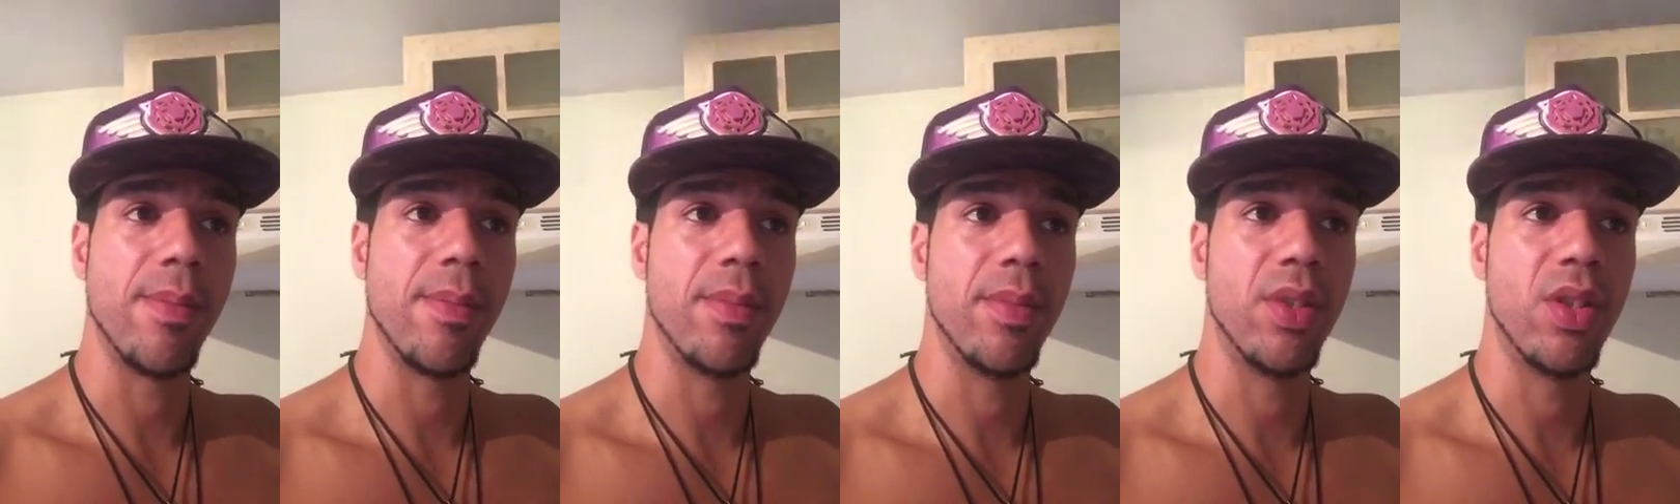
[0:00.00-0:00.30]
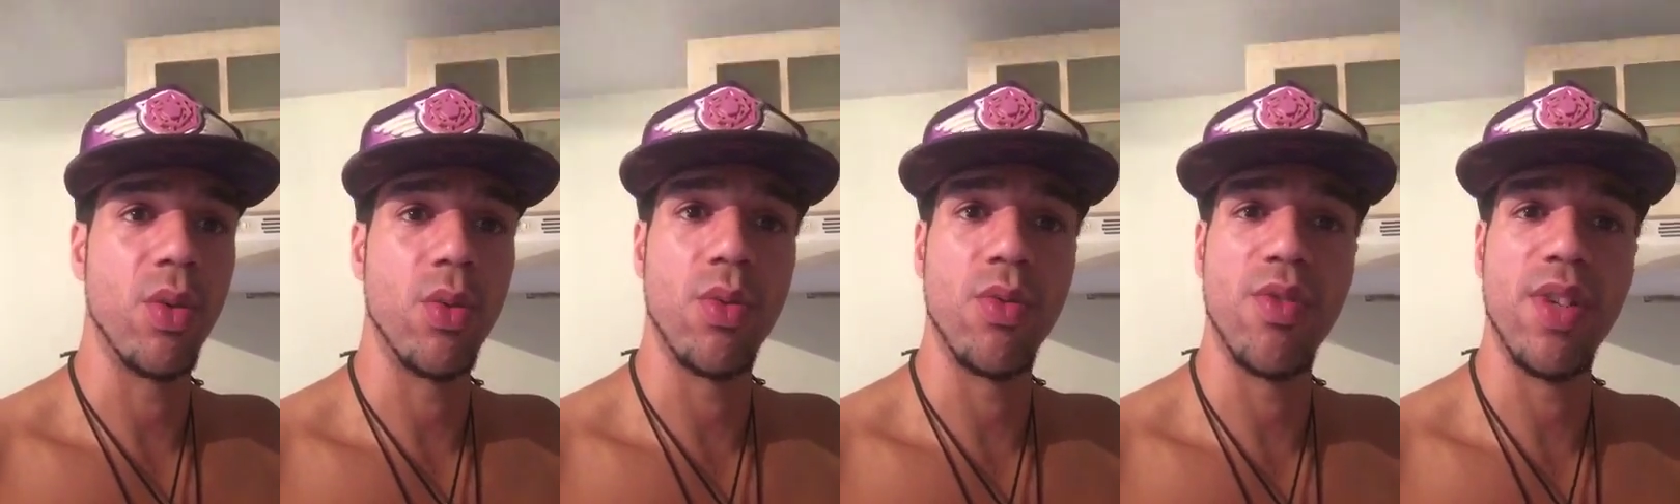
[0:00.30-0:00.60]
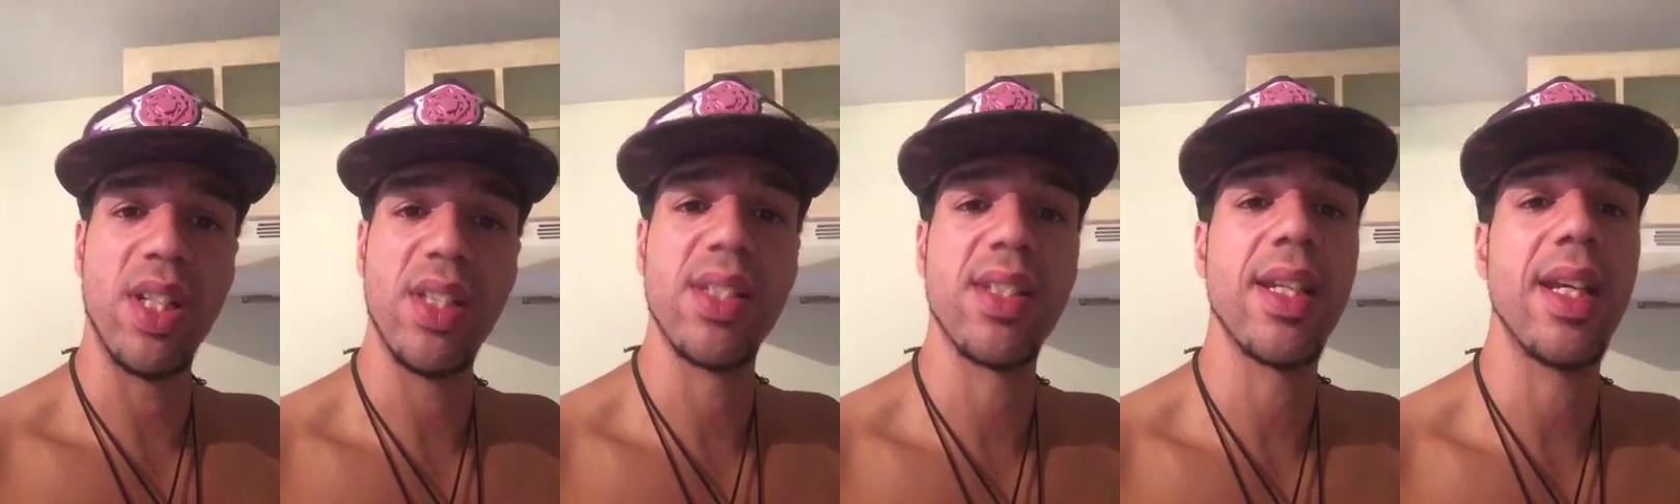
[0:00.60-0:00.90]
To
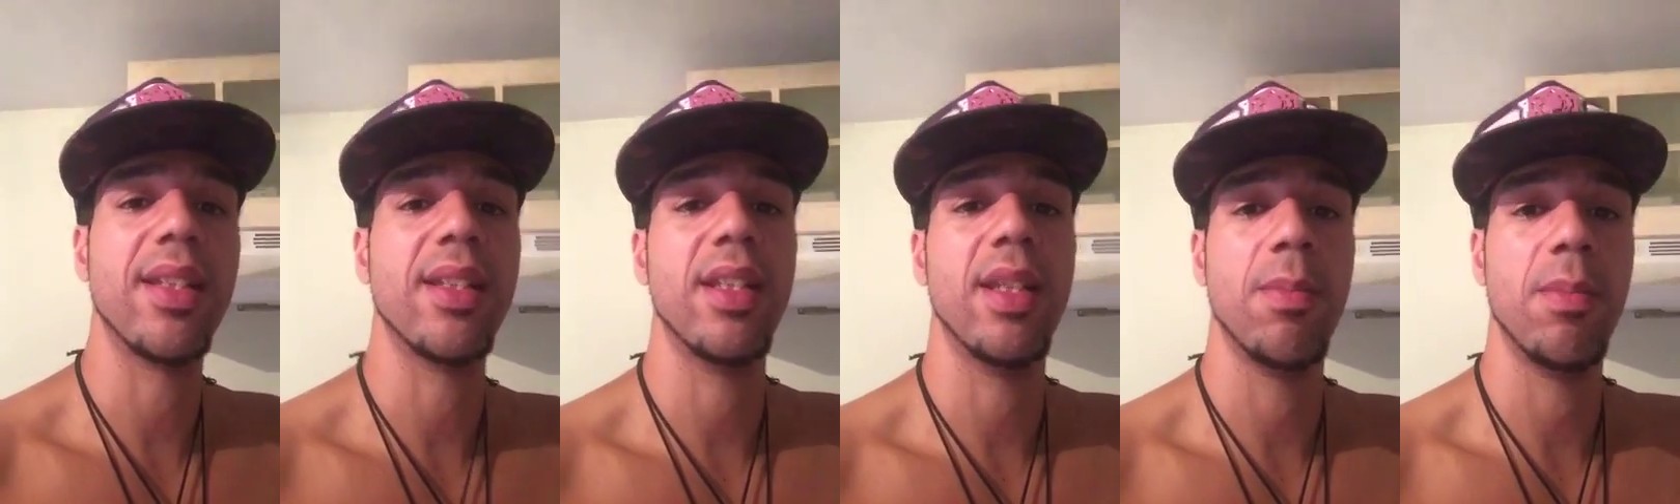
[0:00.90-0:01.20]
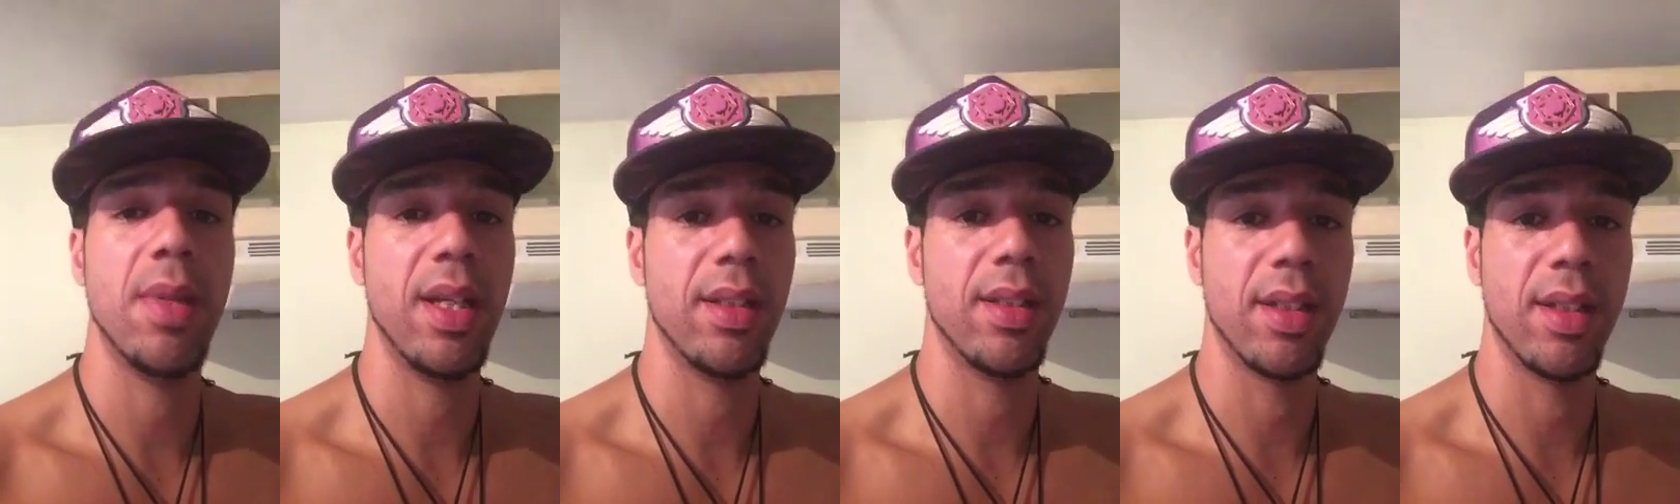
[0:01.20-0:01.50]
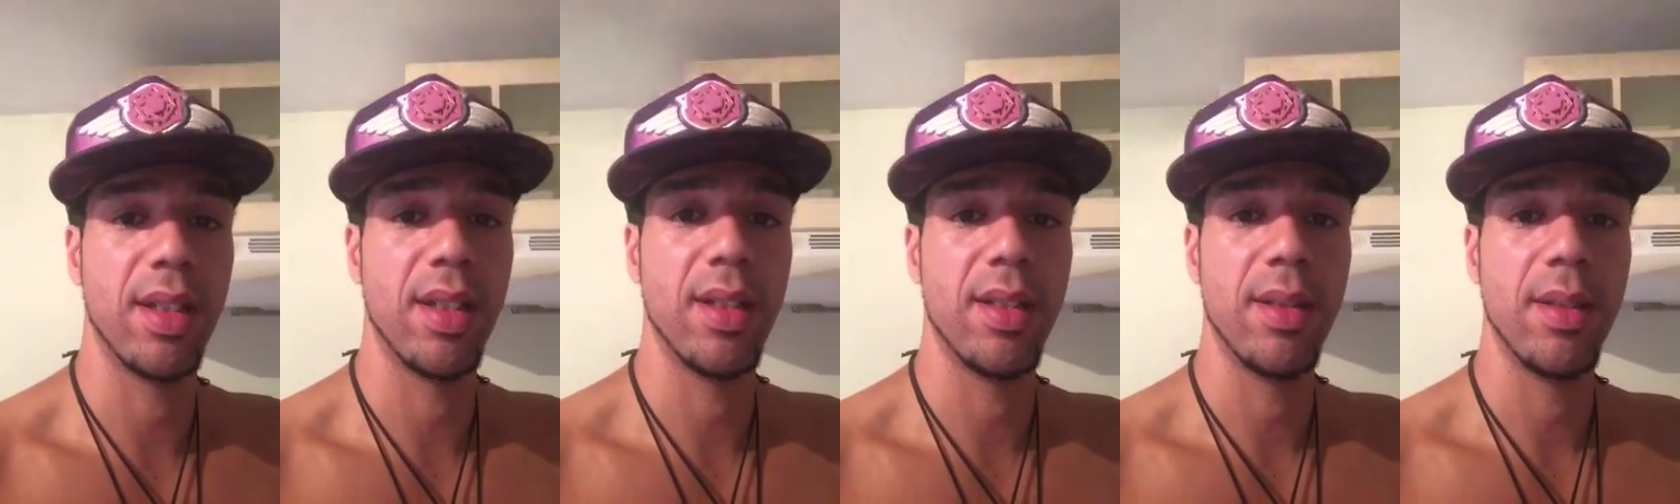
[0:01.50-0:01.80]
reset the
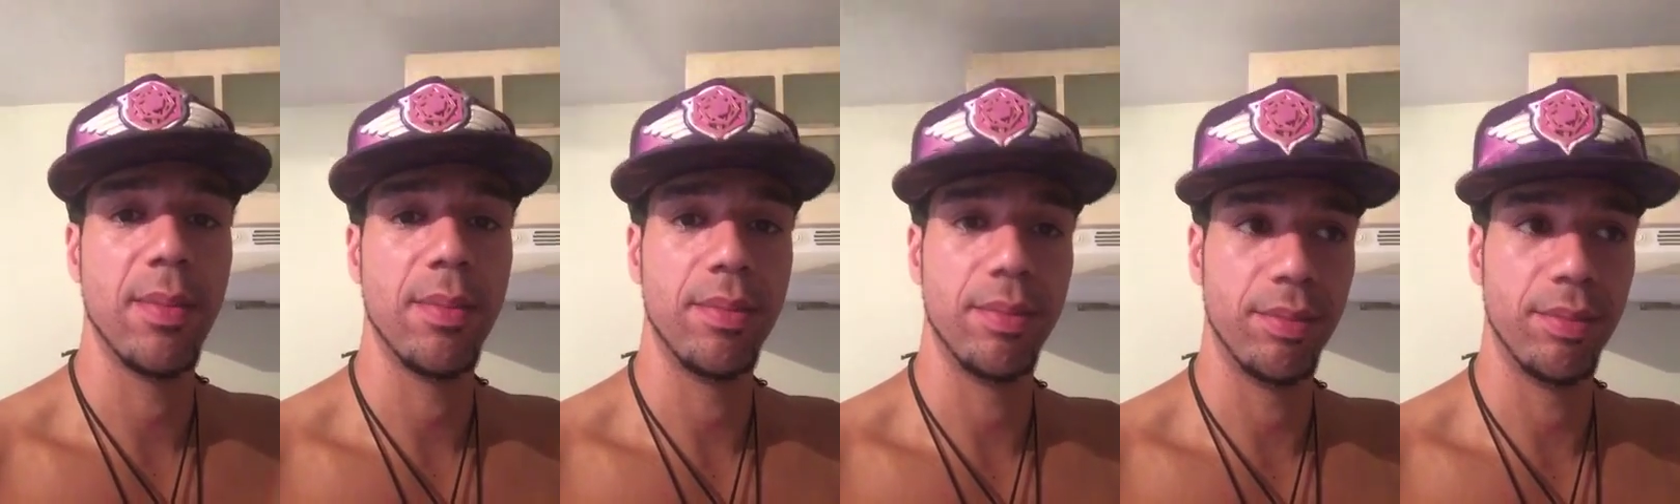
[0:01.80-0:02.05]
amygdala,